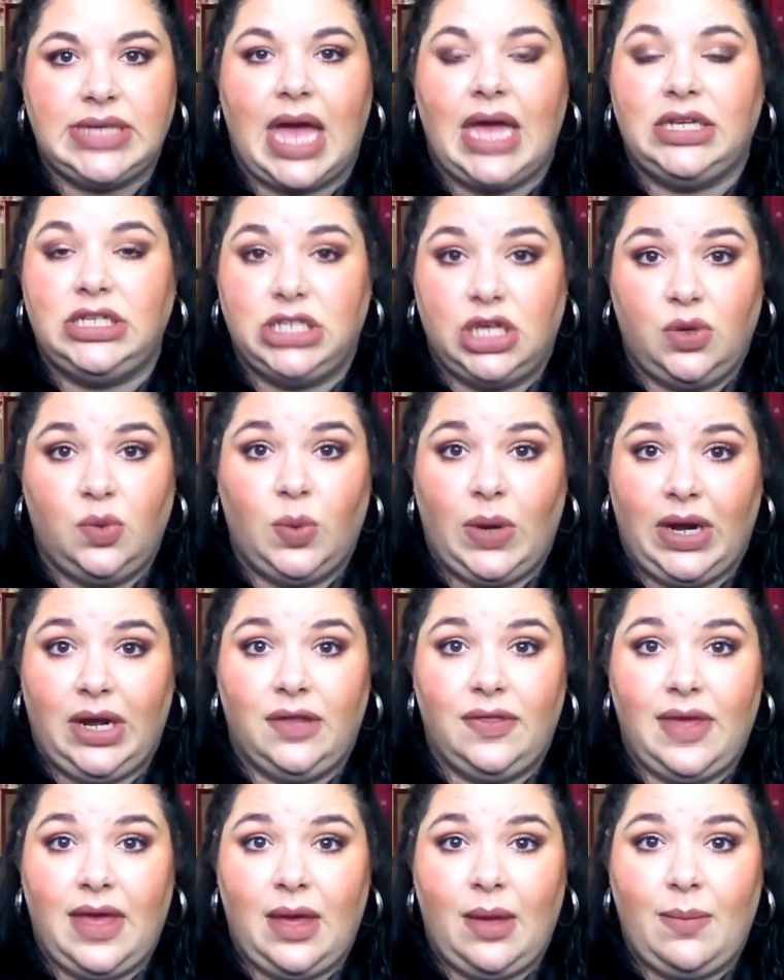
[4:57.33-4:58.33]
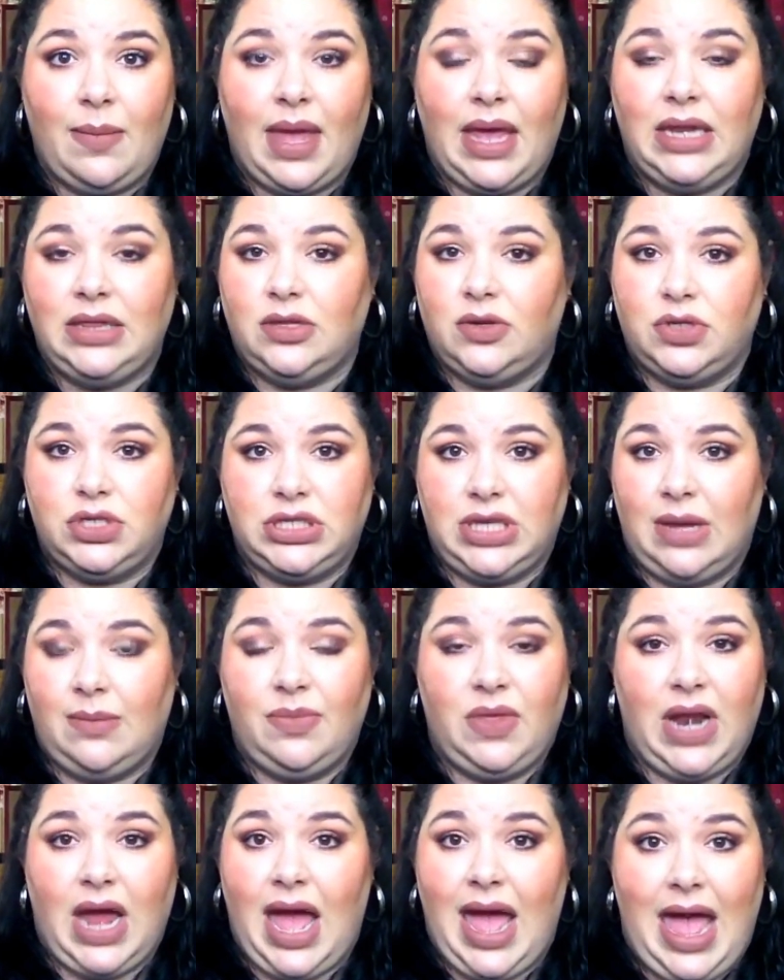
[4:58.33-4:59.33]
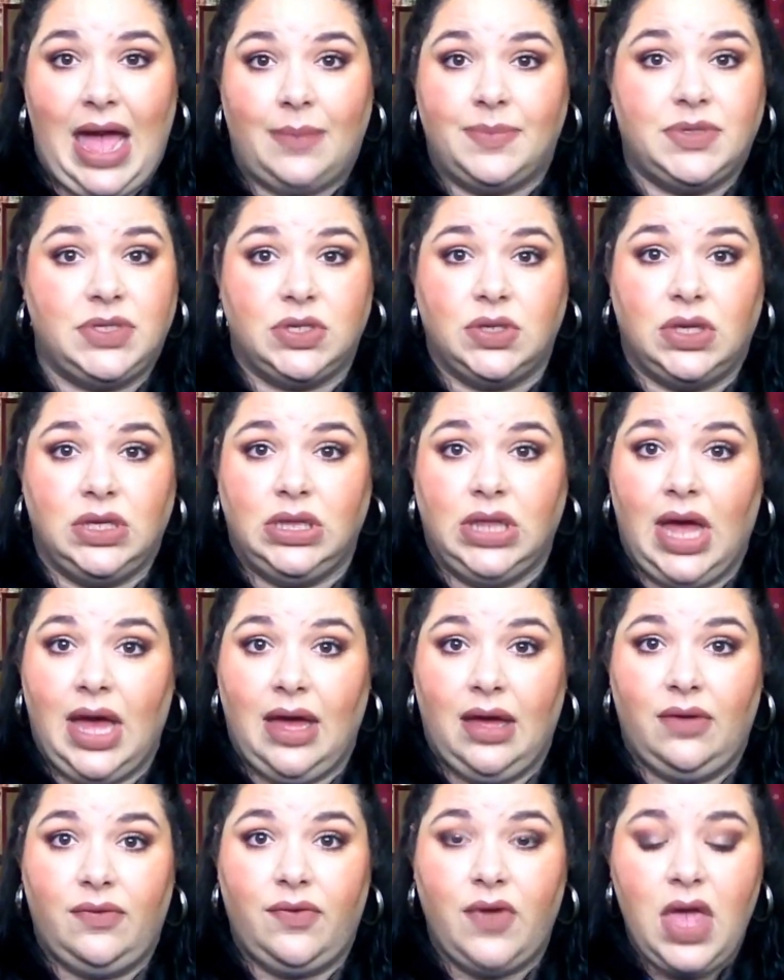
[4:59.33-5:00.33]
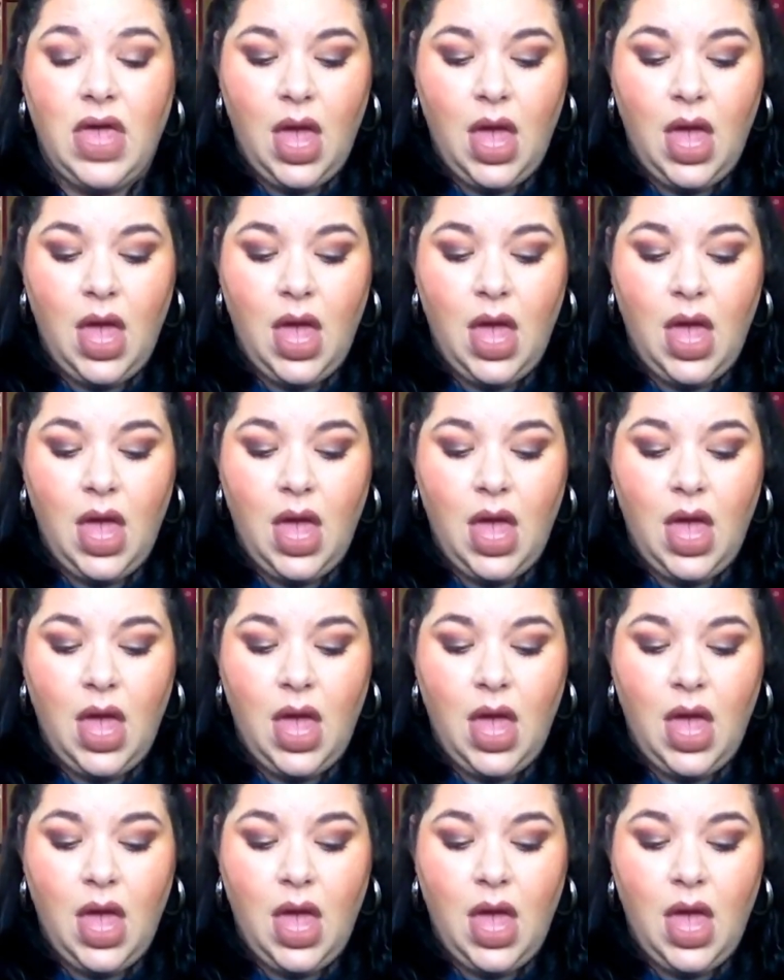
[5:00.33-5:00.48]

I do wear them, and there's some that I absolutely love.